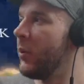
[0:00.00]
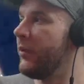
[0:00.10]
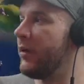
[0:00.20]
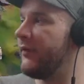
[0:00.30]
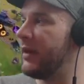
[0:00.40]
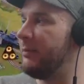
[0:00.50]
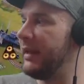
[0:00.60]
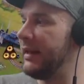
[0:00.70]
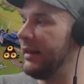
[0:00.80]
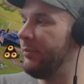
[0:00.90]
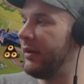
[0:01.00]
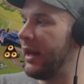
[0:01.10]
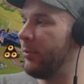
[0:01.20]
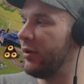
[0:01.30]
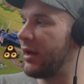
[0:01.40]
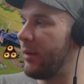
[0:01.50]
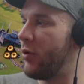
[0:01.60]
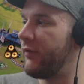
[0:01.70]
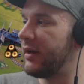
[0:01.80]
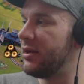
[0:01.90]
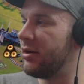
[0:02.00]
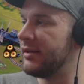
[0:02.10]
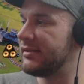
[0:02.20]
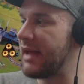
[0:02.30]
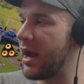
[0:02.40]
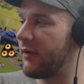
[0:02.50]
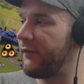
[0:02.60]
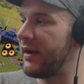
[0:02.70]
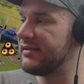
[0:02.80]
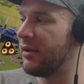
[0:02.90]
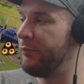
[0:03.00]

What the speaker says: we would have immediately been able to come over here and sacrifice